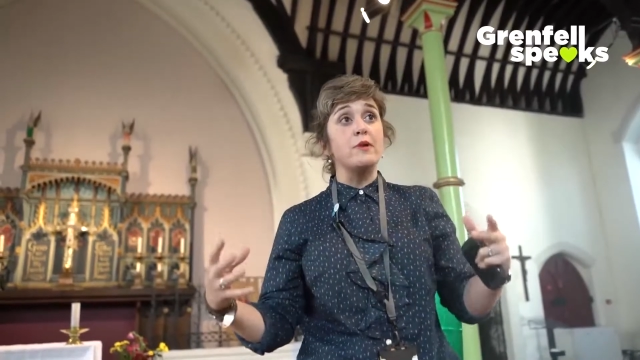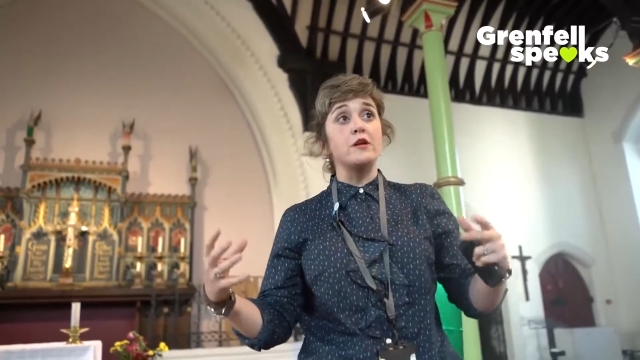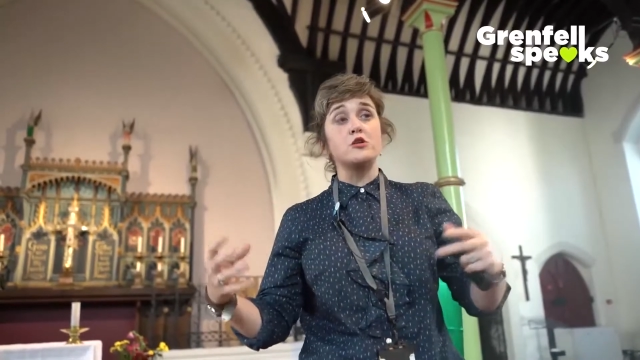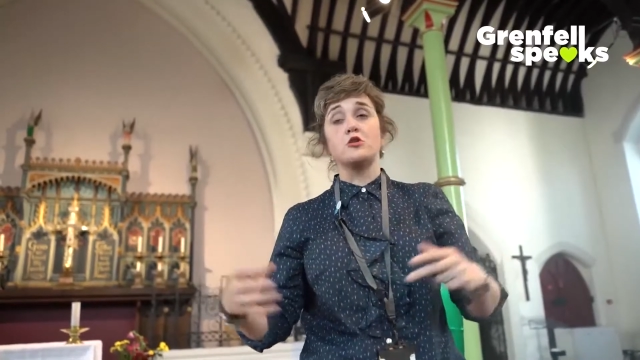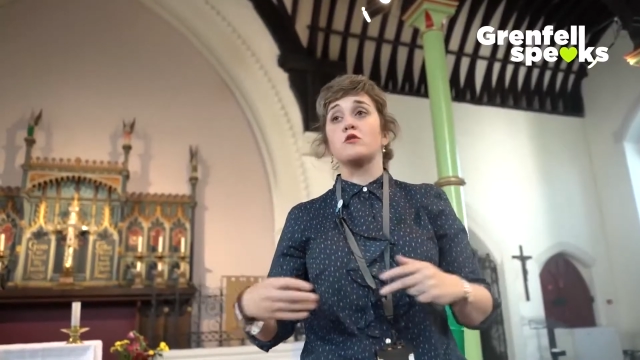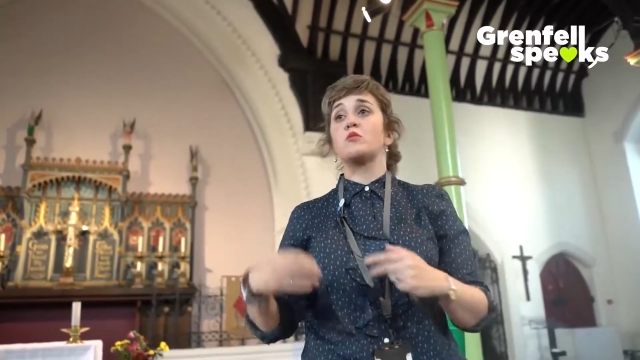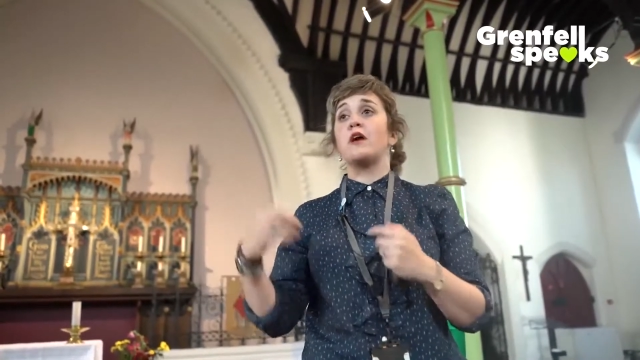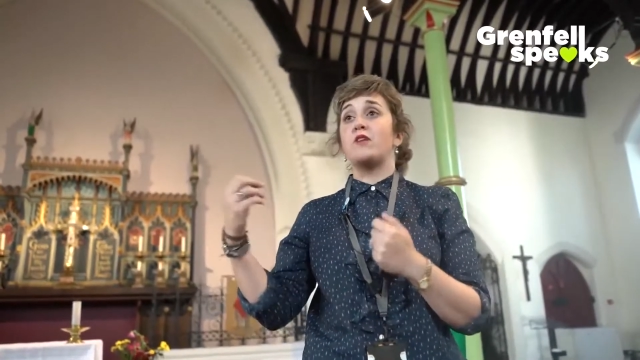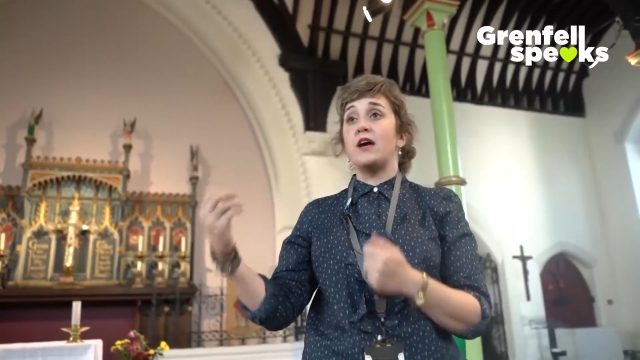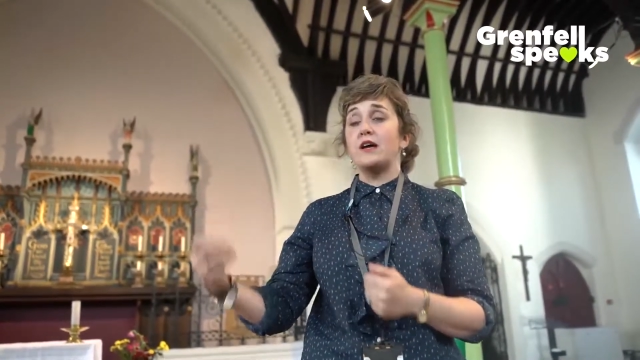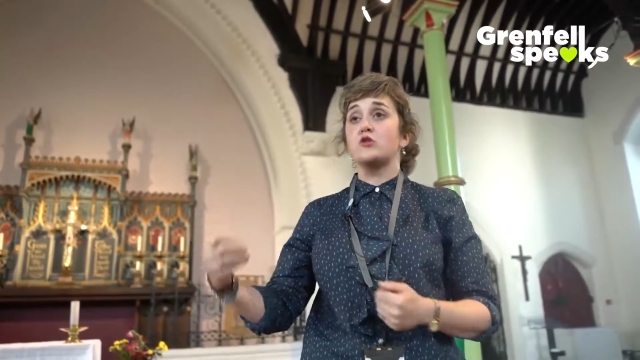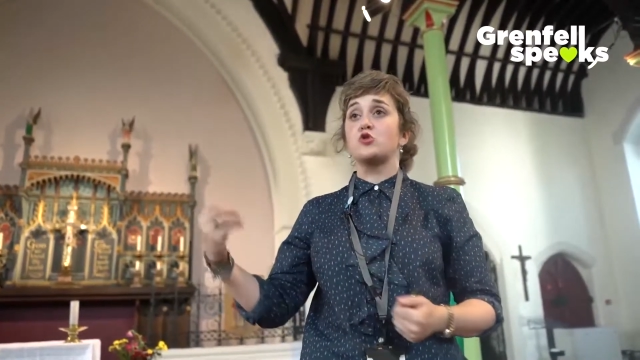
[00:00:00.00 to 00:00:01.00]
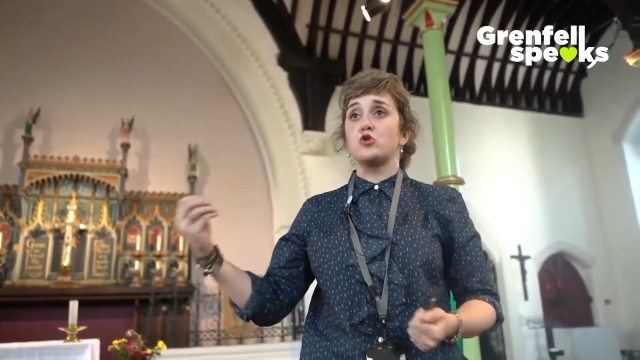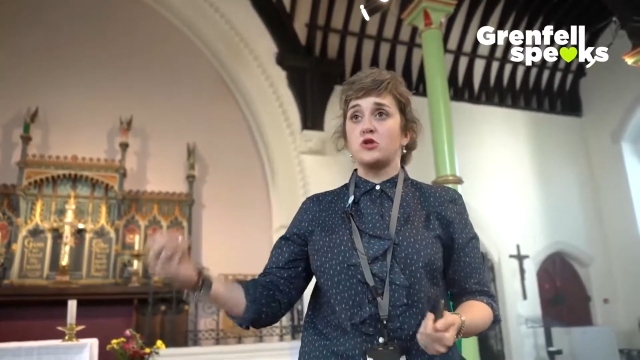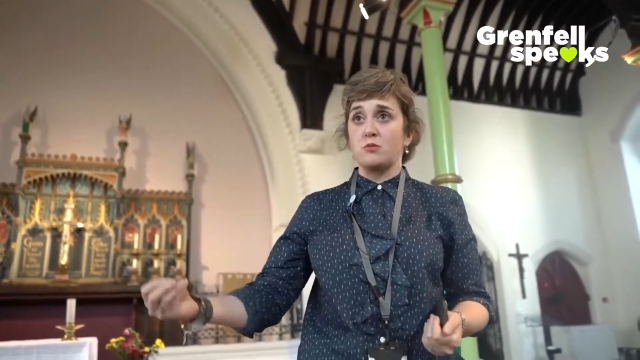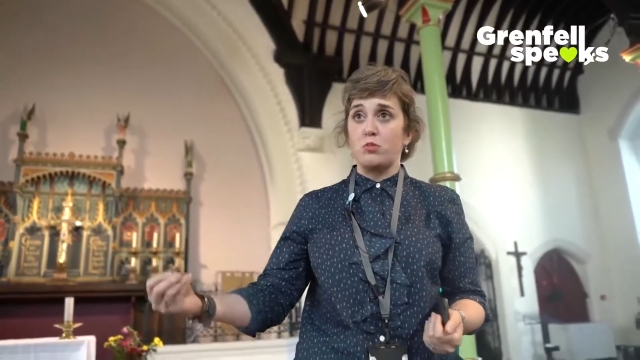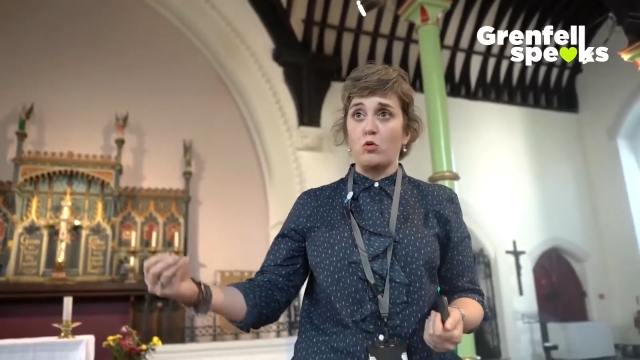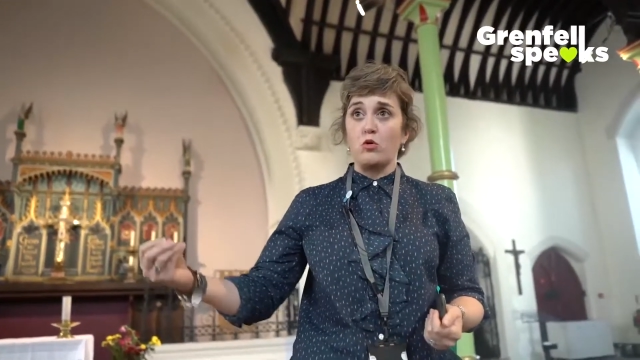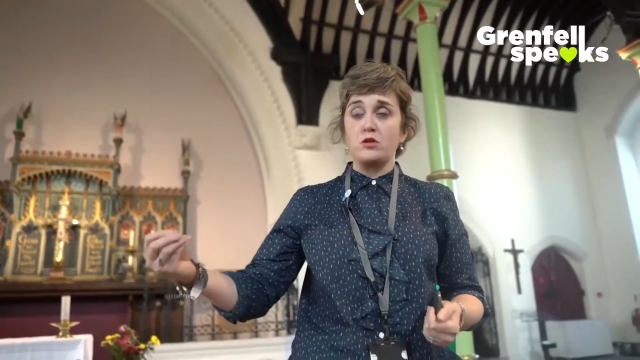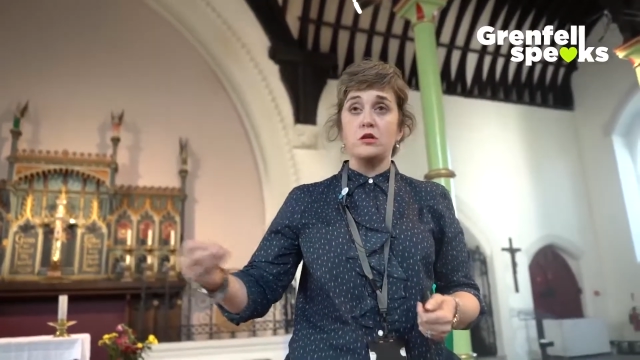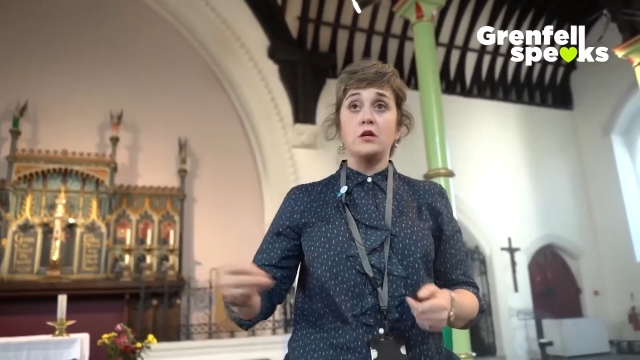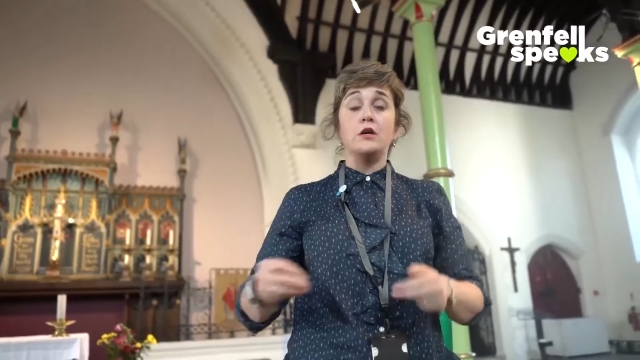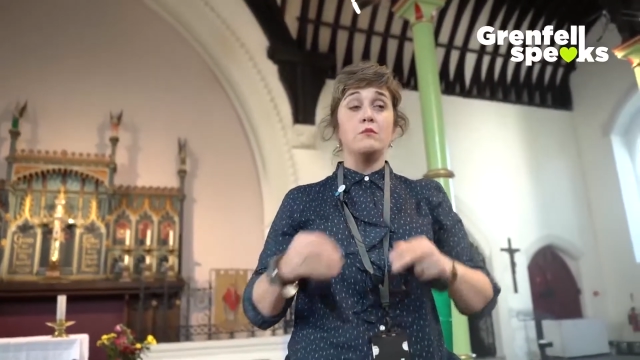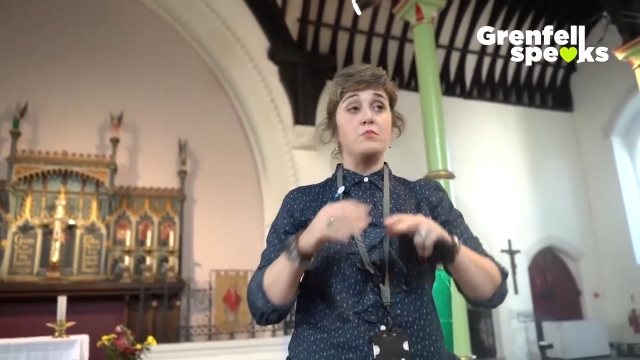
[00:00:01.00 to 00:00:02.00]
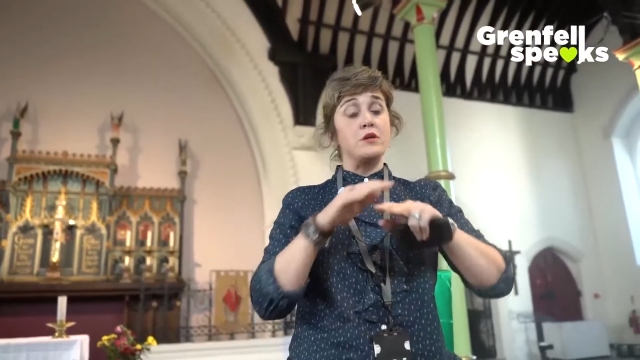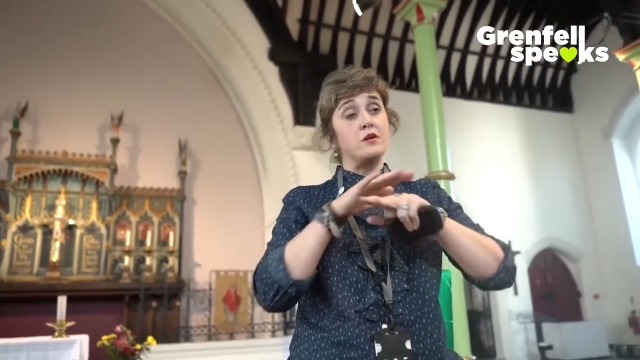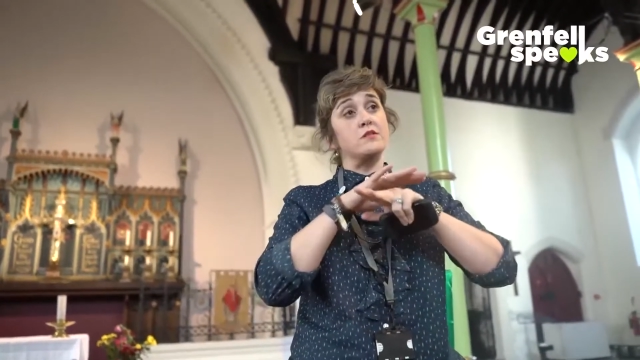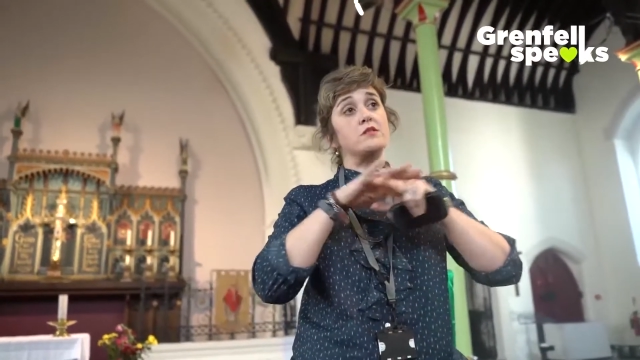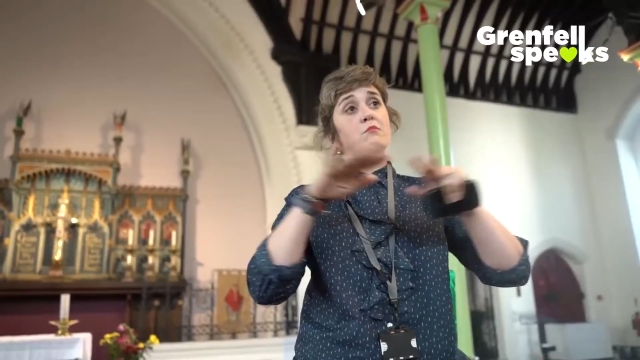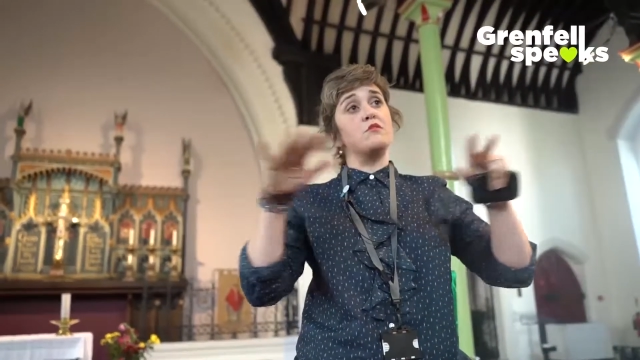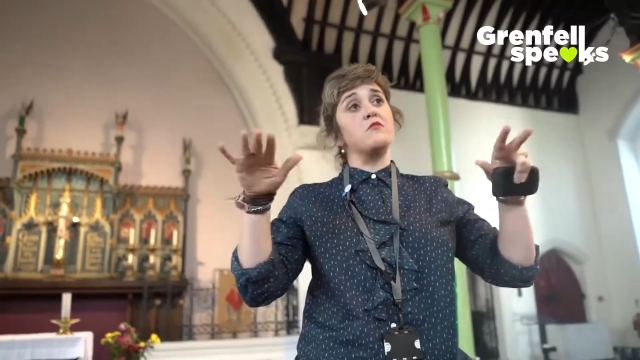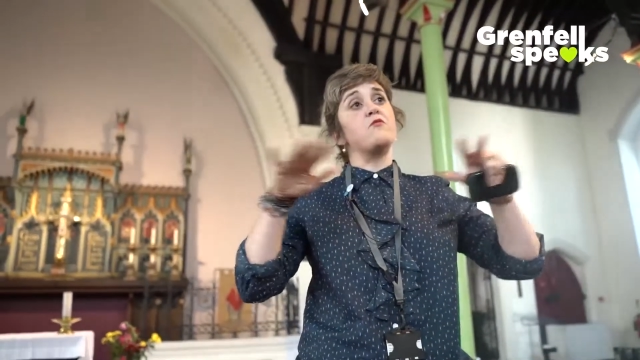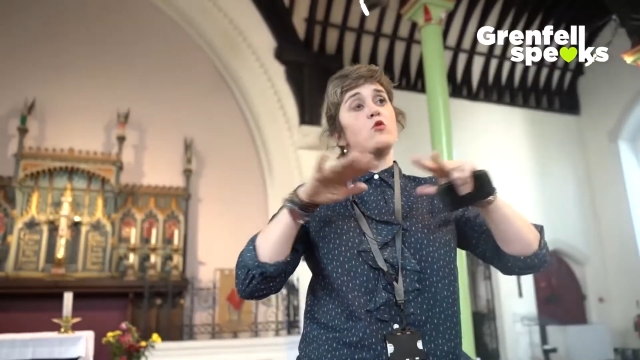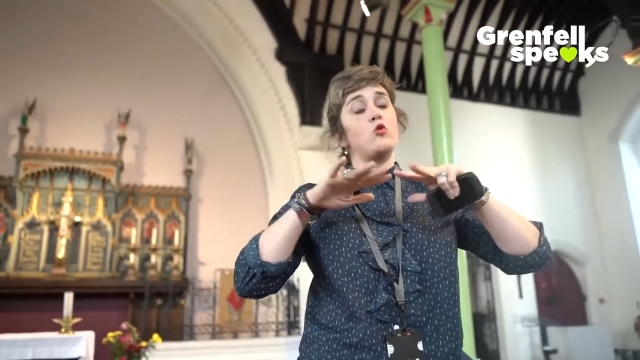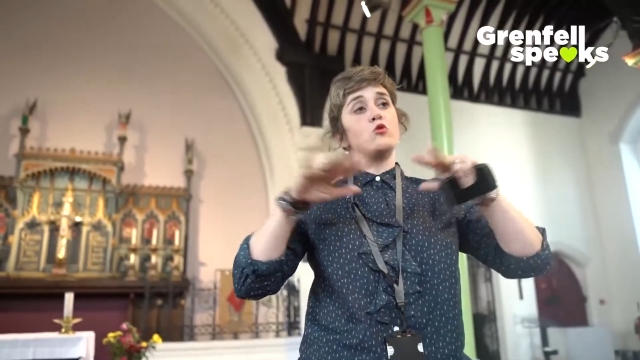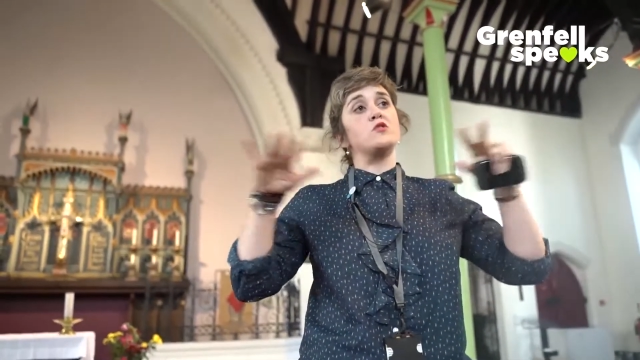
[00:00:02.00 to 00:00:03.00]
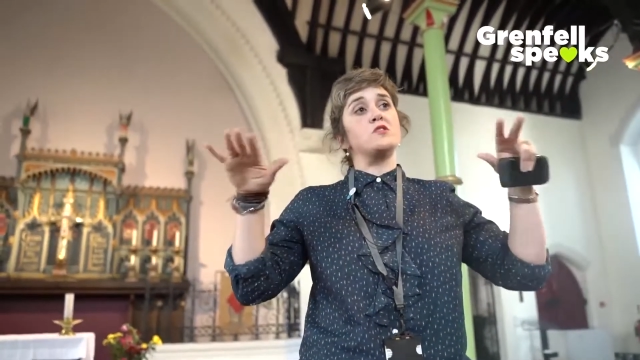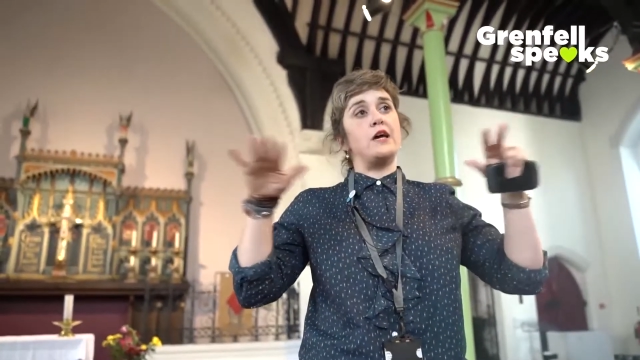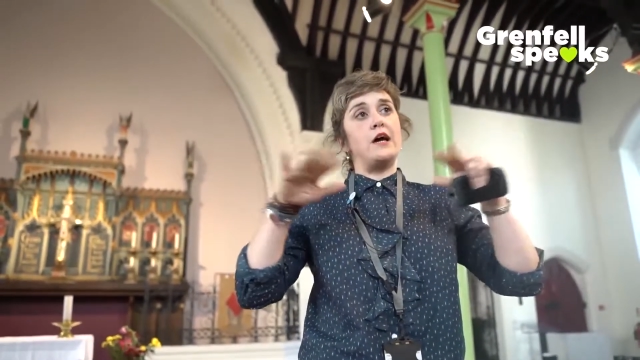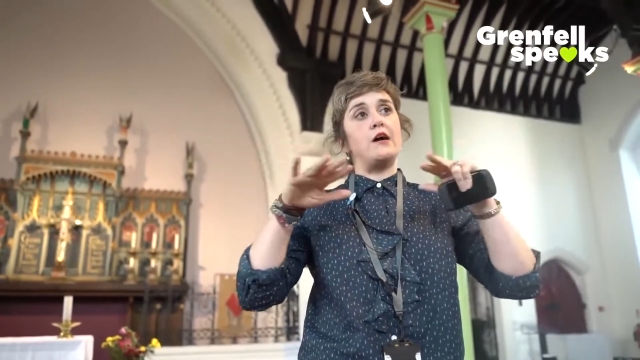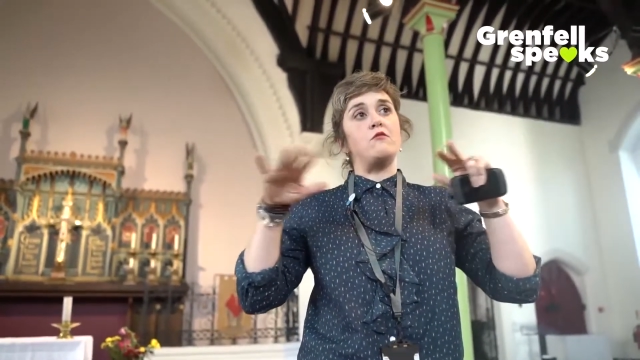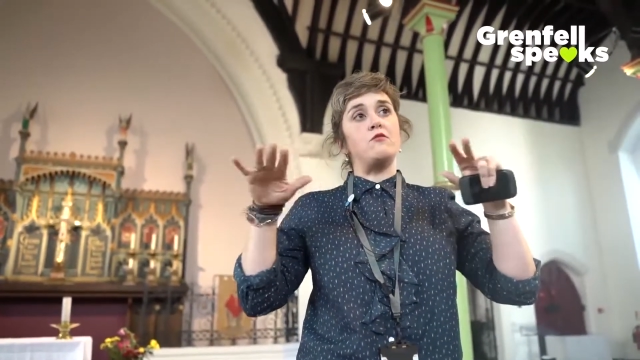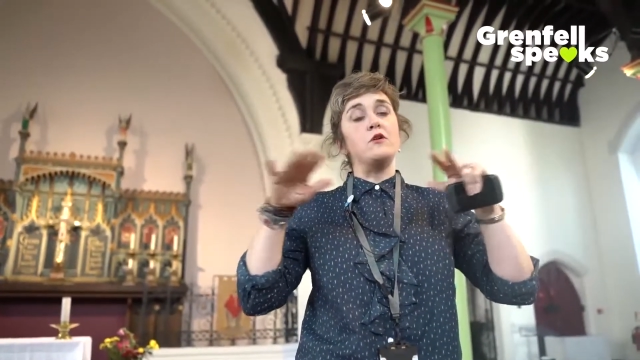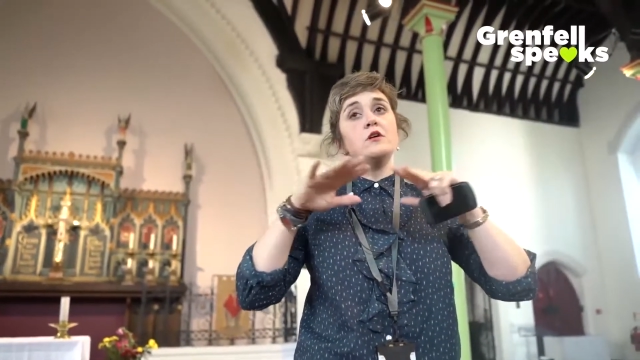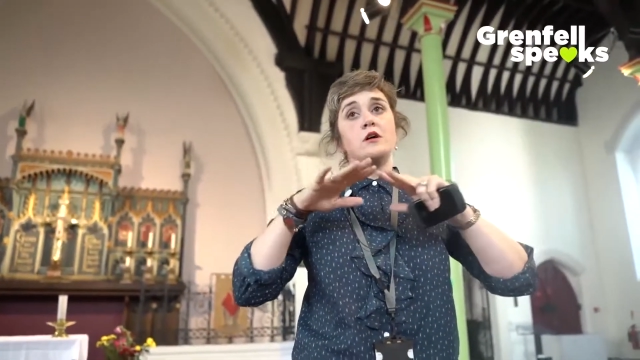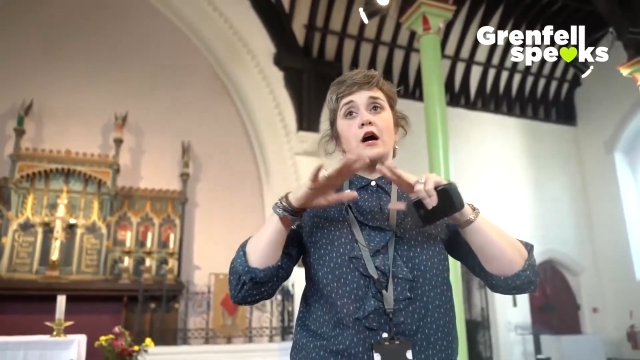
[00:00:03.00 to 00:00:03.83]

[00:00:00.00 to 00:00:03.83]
to make sure that we have extra support, because some of the floors have